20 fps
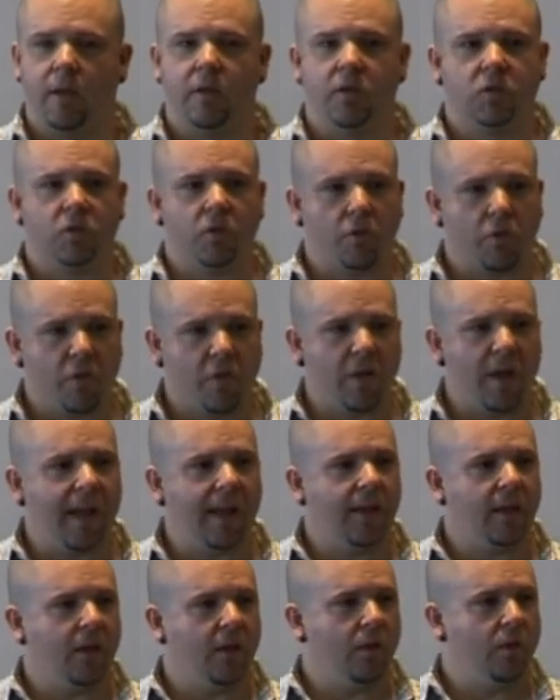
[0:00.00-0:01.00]
So
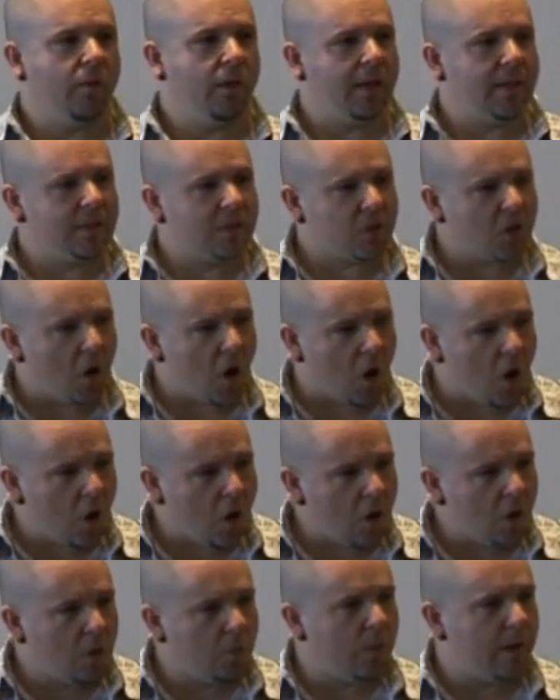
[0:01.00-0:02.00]
thank you is
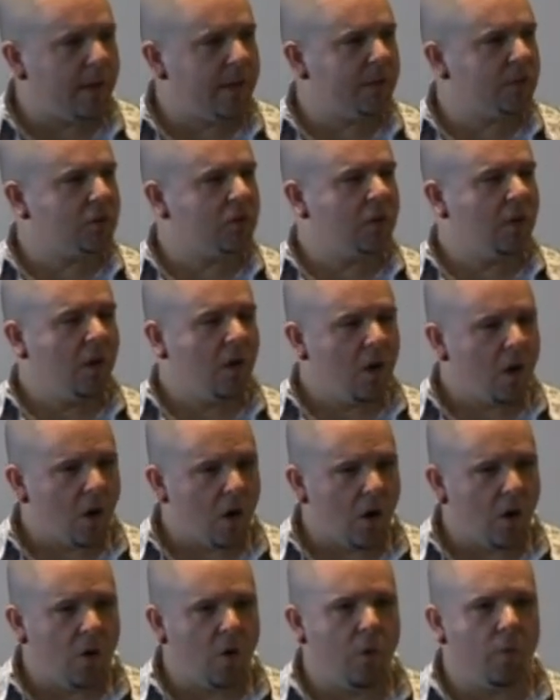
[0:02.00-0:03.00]
always,
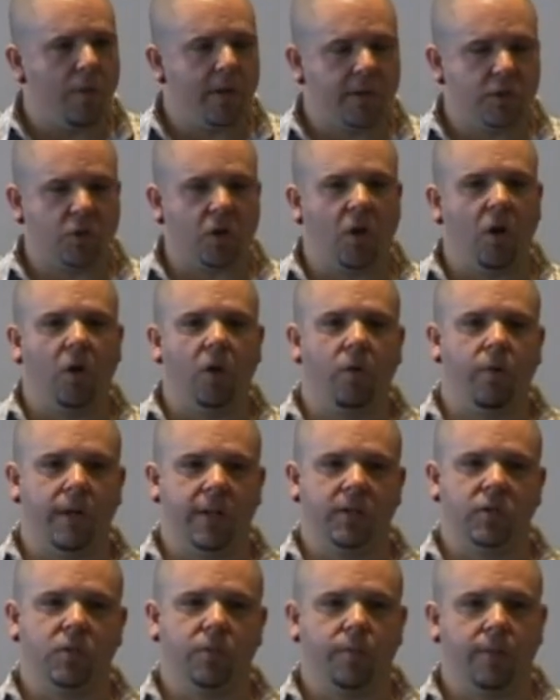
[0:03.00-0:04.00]
always,
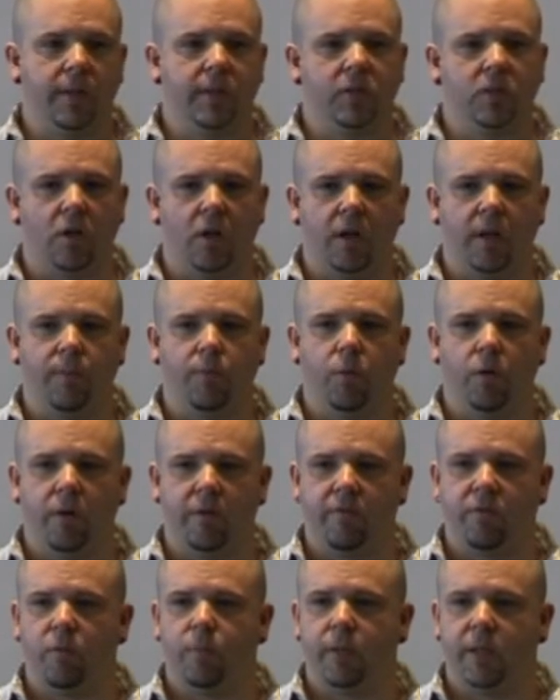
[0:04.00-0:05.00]
always my starting
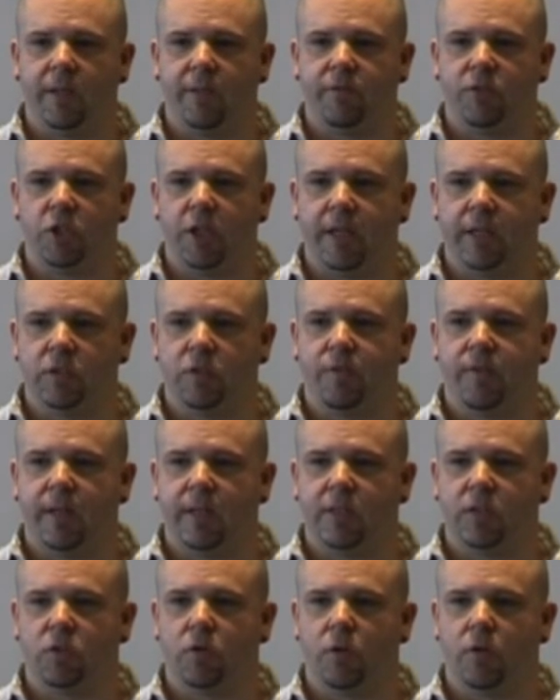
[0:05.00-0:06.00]
point for belief change of
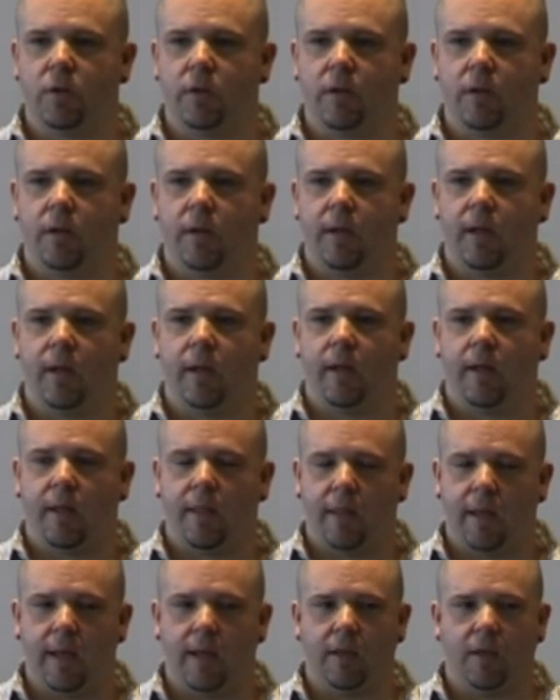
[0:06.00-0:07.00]
any sort.
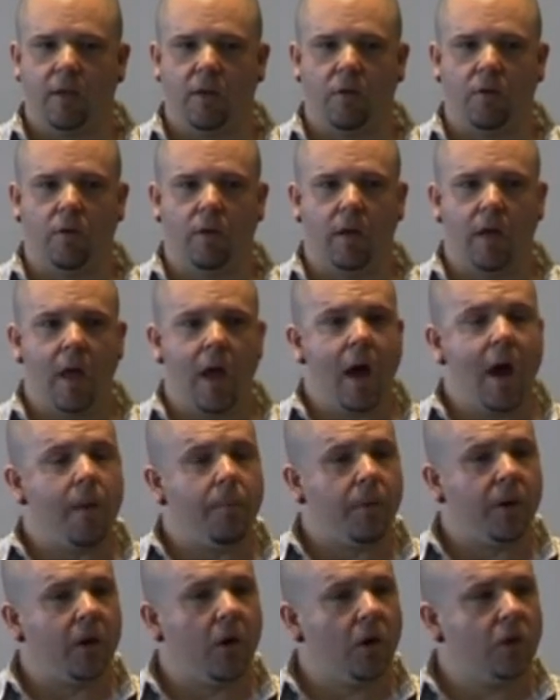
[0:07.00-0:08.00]
Thank you.
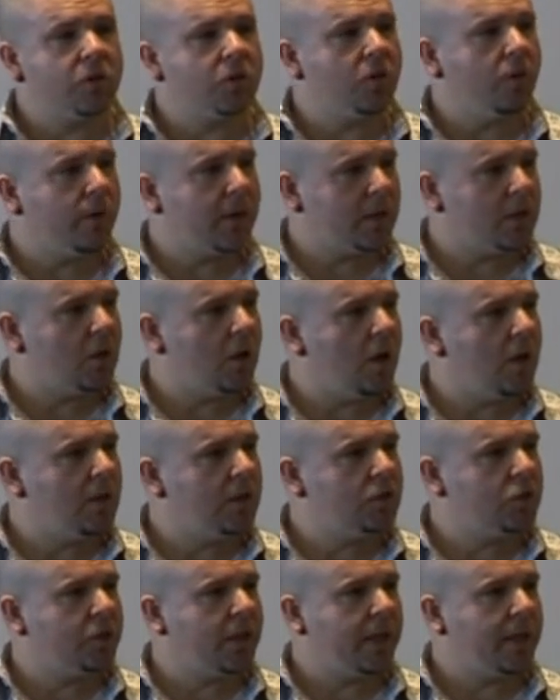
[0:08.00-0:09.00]
But also
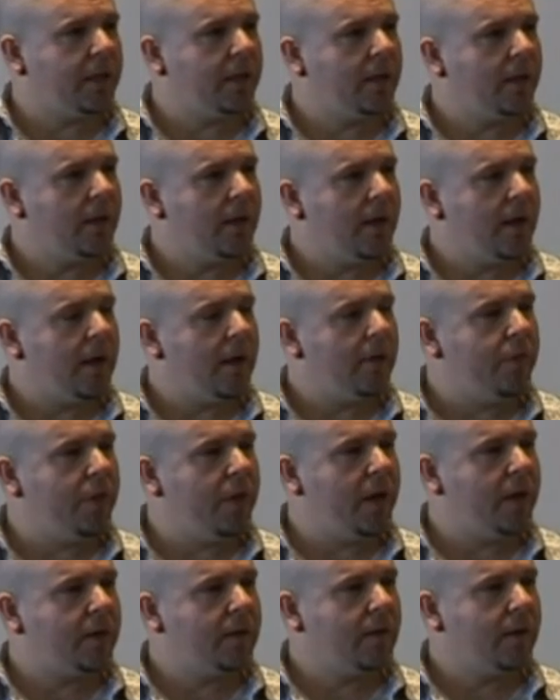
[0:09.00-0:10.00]
acknowledging
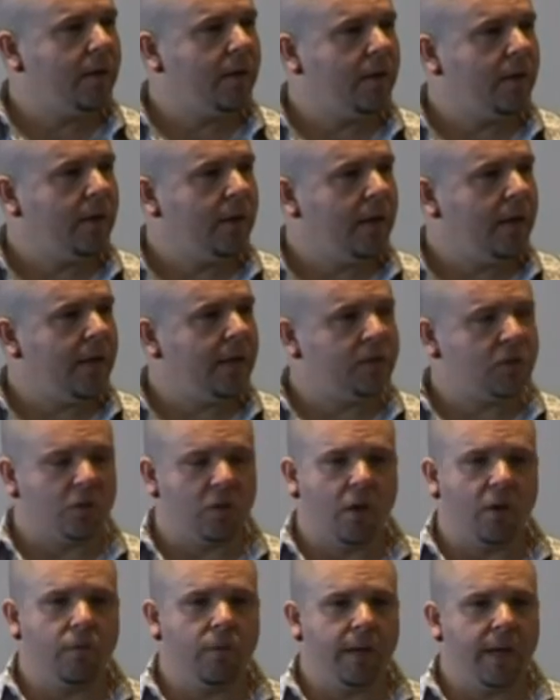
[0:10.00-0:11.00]
that it's
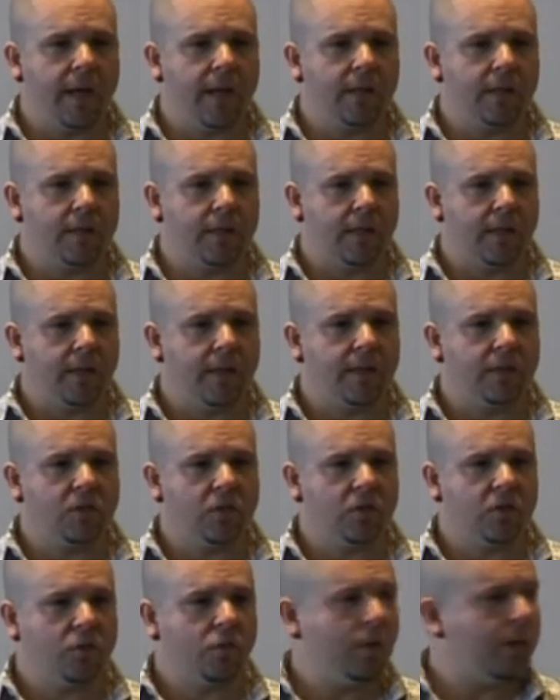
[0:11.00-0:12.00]
not reality, it's
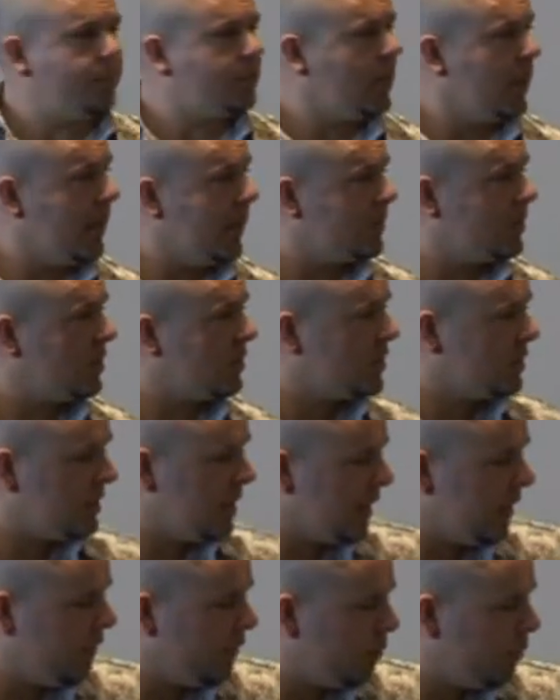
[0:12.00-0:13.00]
the script. It's a
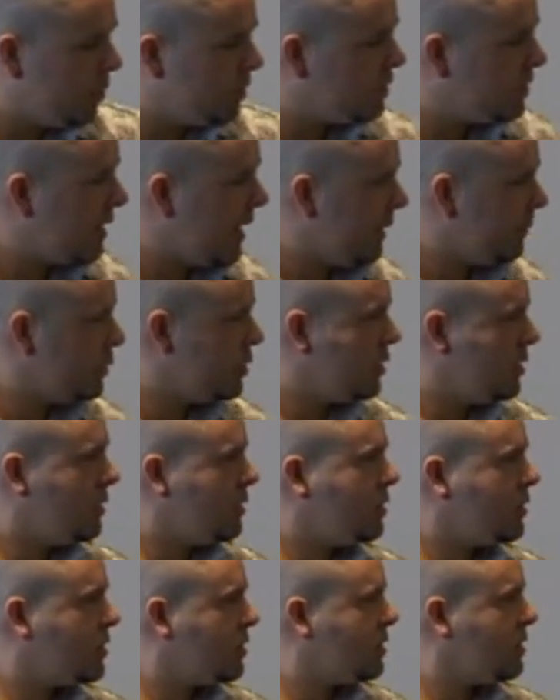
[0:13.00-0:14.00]
set of
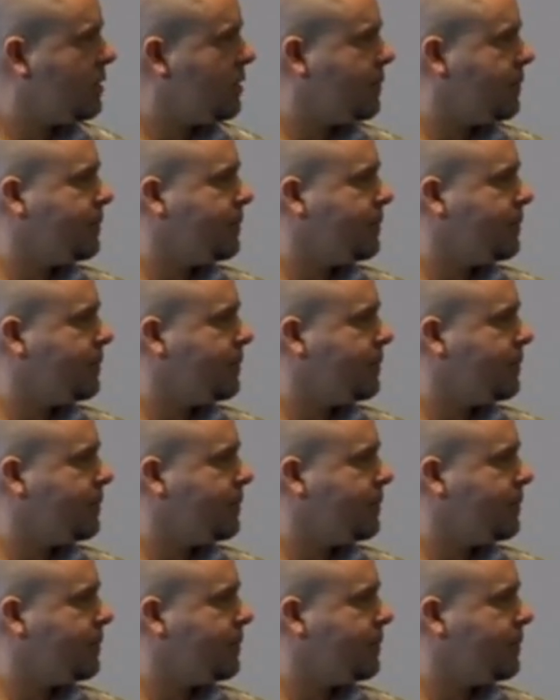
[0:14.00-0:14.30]
perceptions.